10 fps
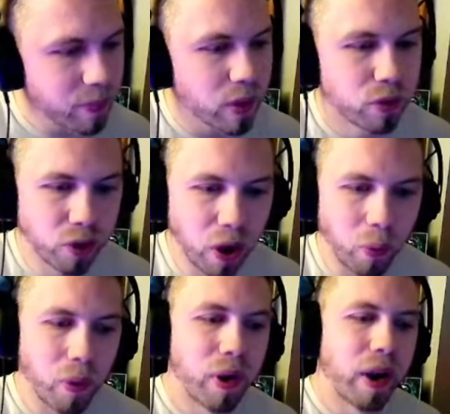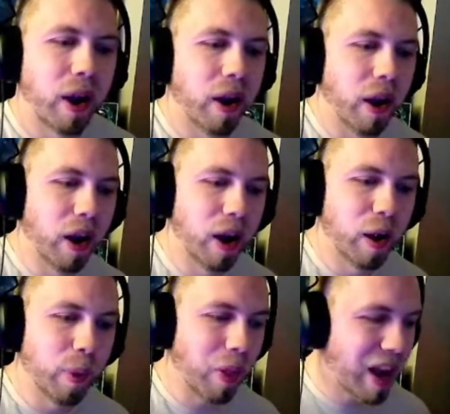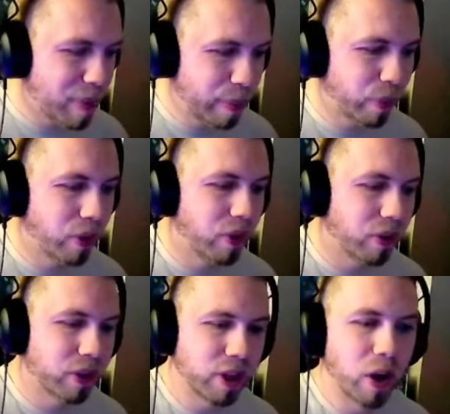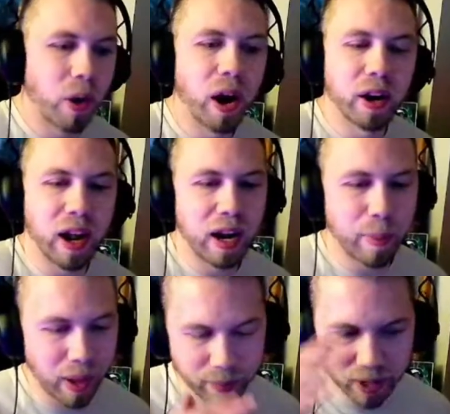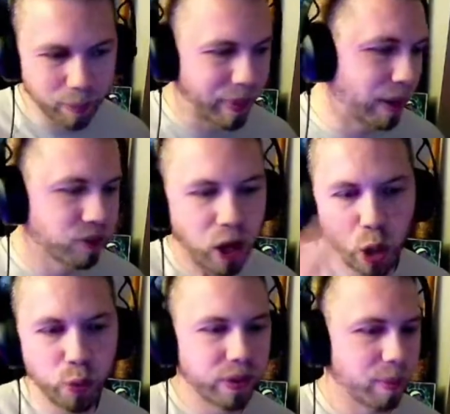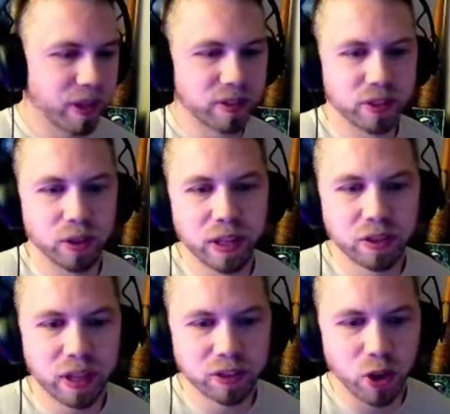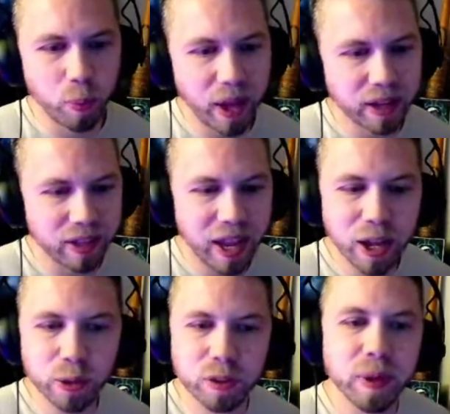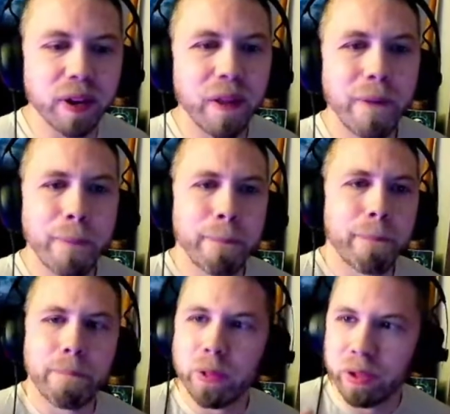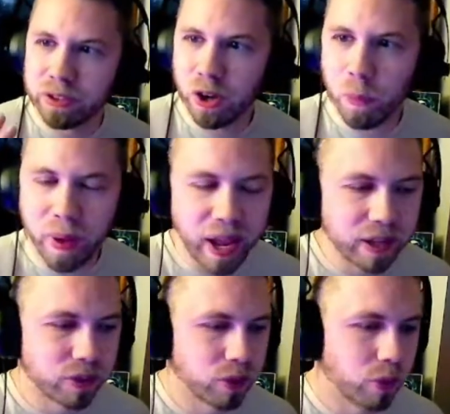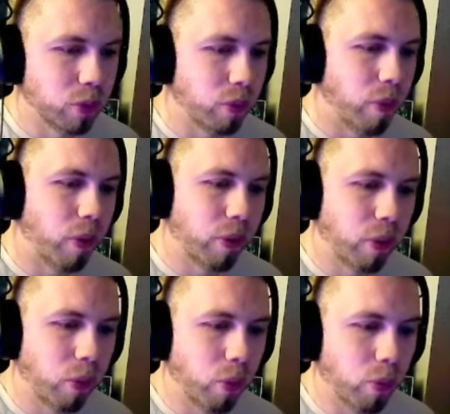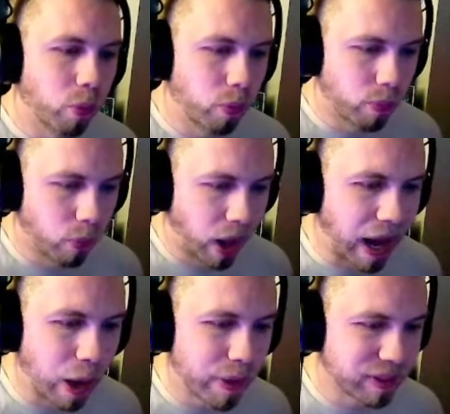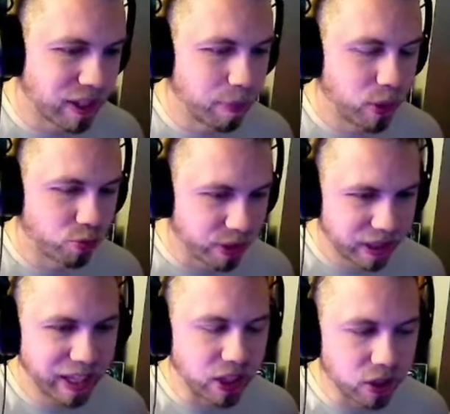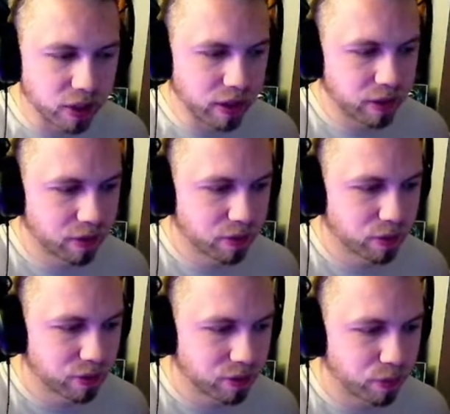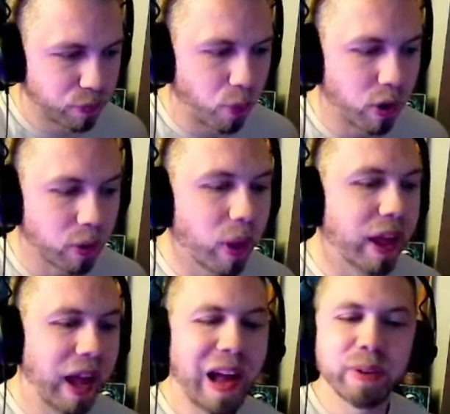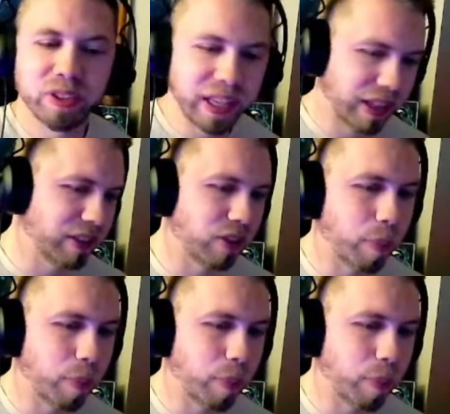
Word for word: So, um, a lot of people, you know, are, I'm, I'm, gonna bounce all over the place here. Let, let's go back to, hey, Ultimate. Let's go back to how this can be really good for, well, obviously this is a